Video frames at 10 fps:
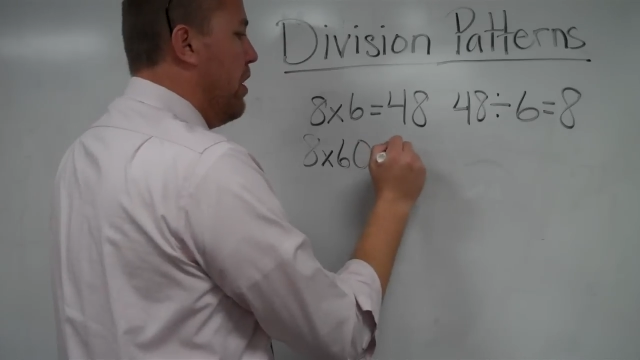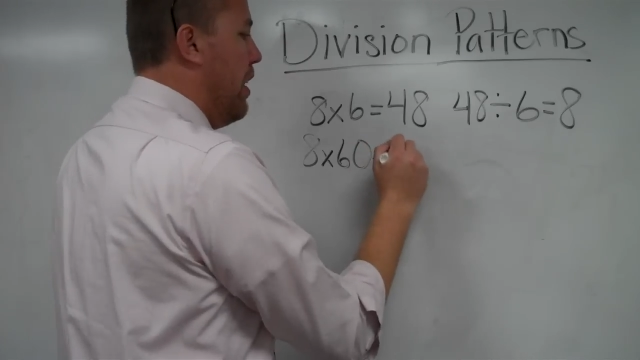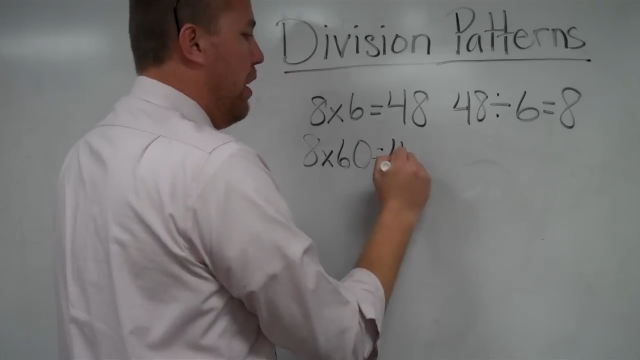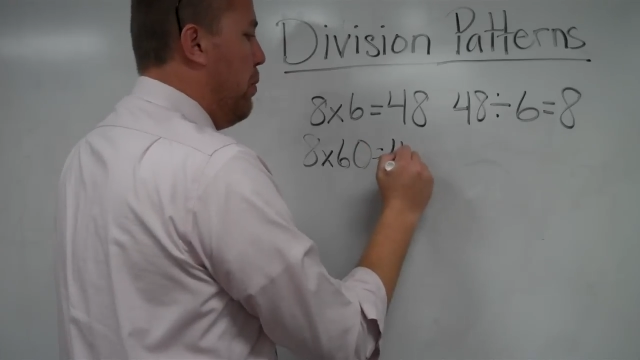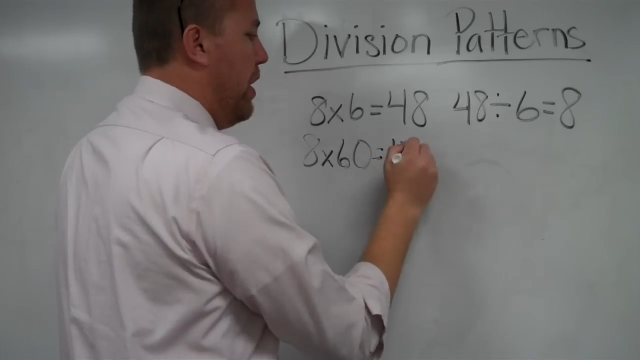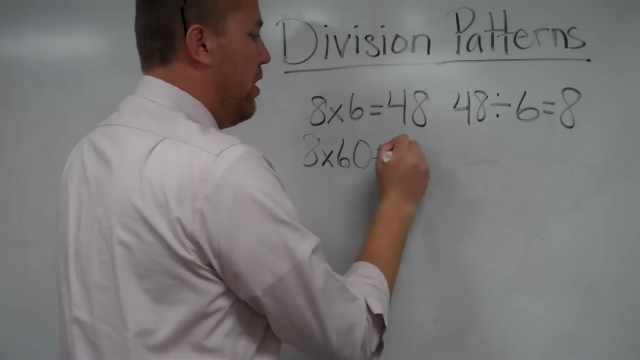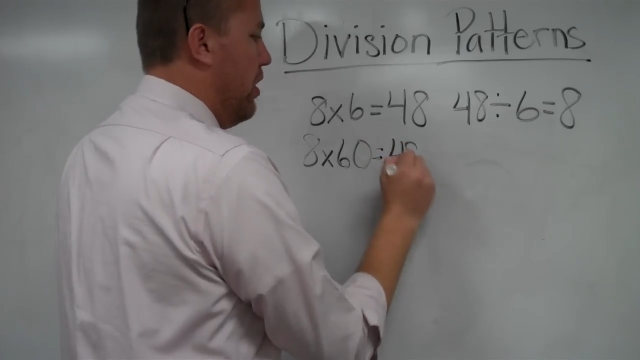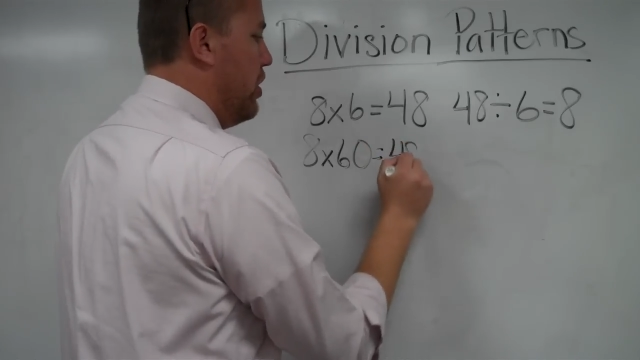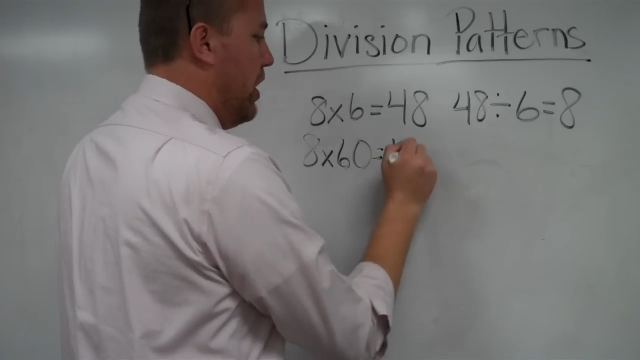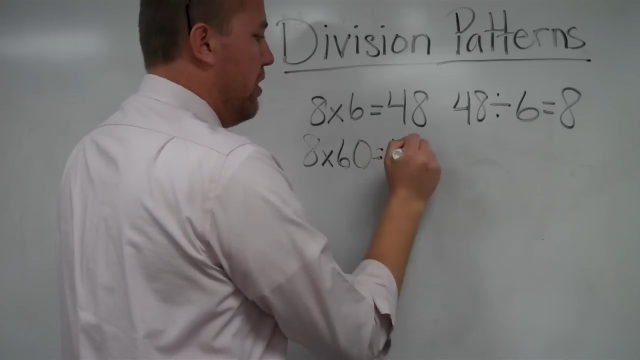then we
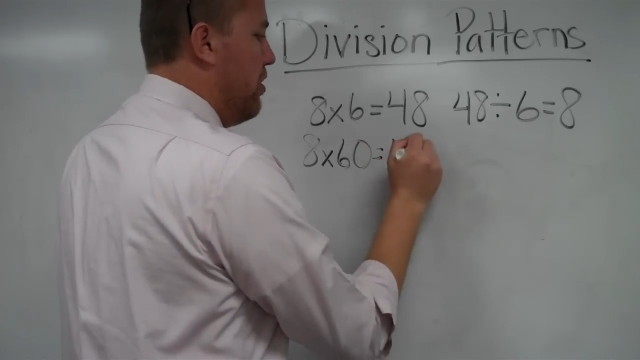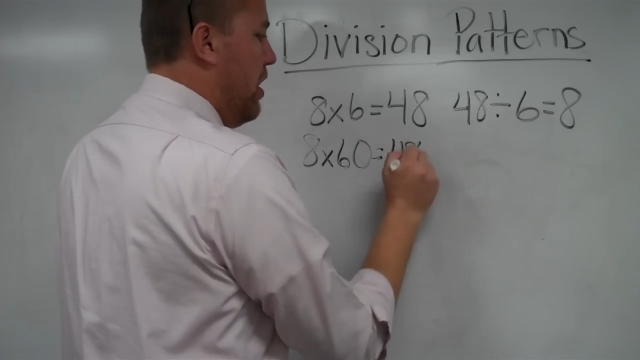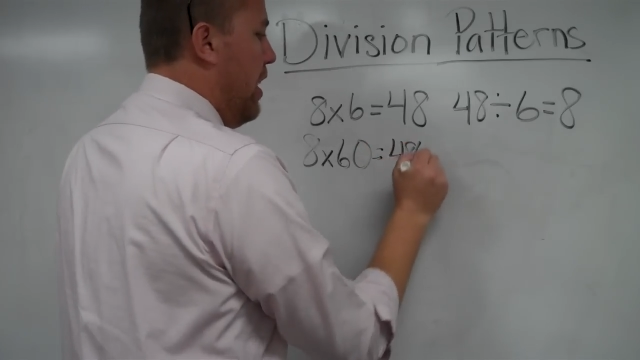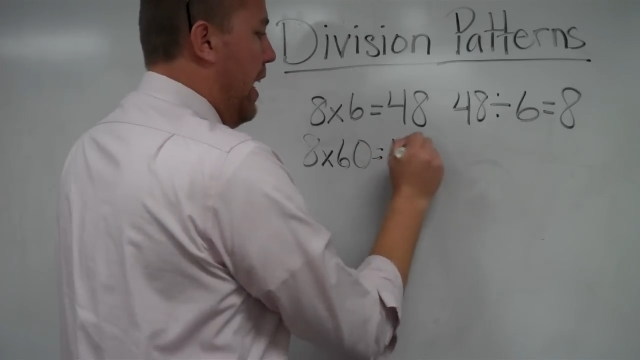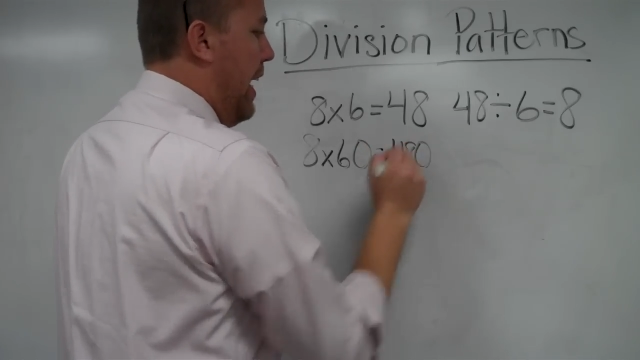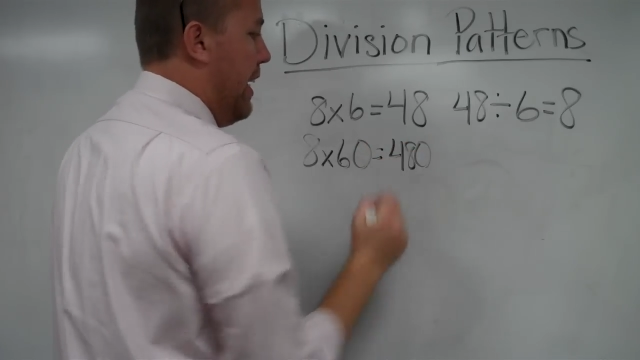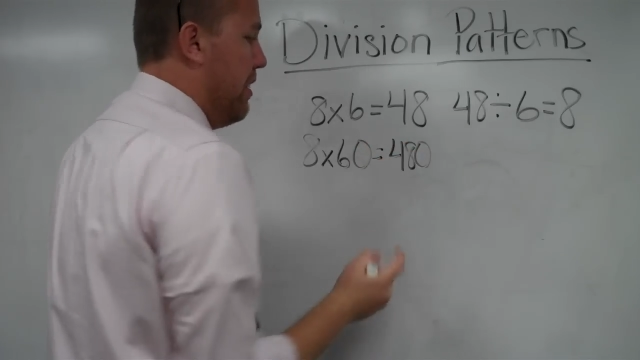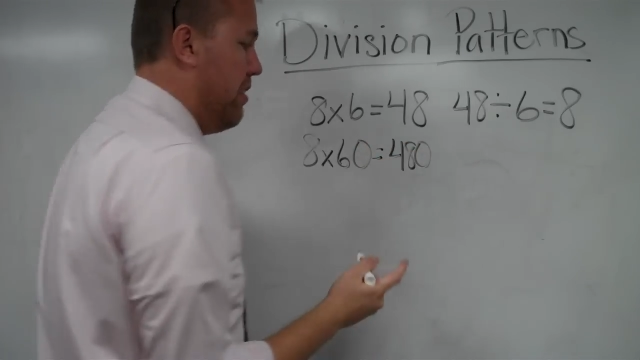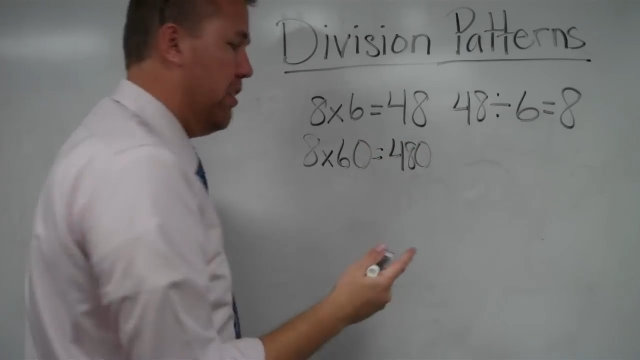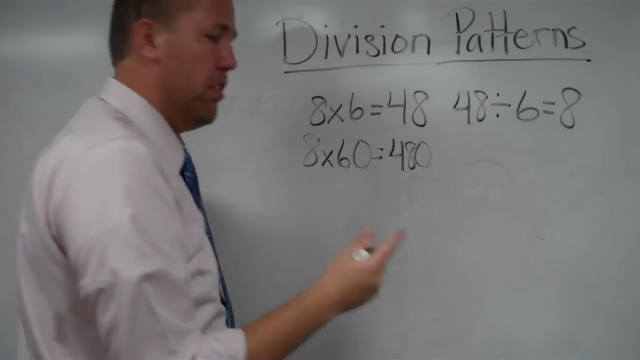could just add
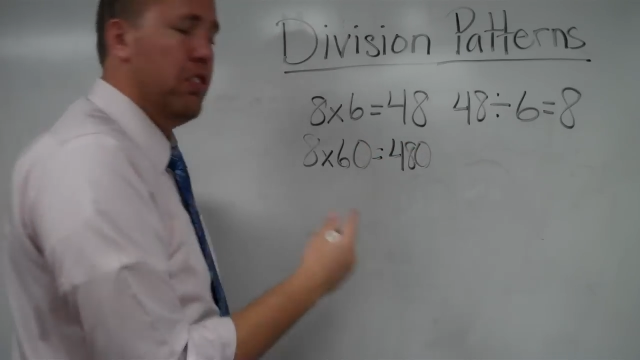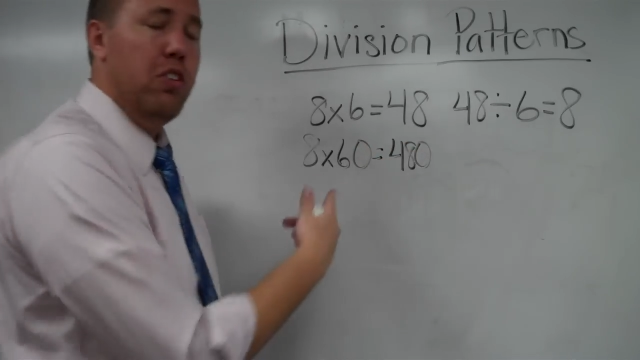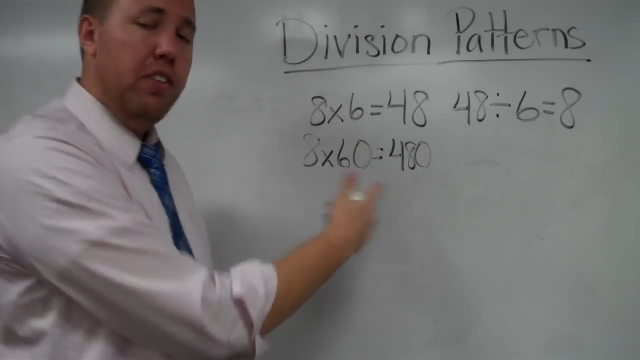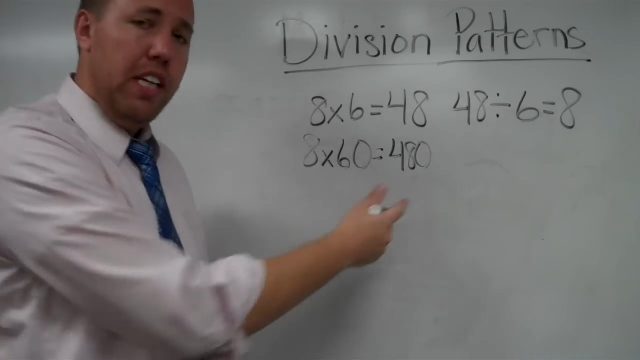a zero to